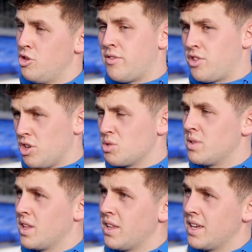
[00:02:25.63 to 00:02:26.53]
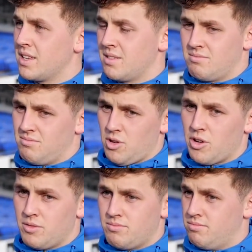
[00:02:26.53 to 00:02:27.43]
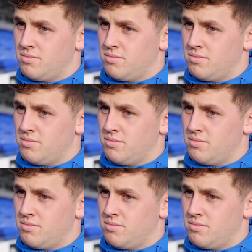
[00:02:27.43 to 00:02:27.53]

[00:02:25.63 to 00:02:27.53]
Whoever does win the league, or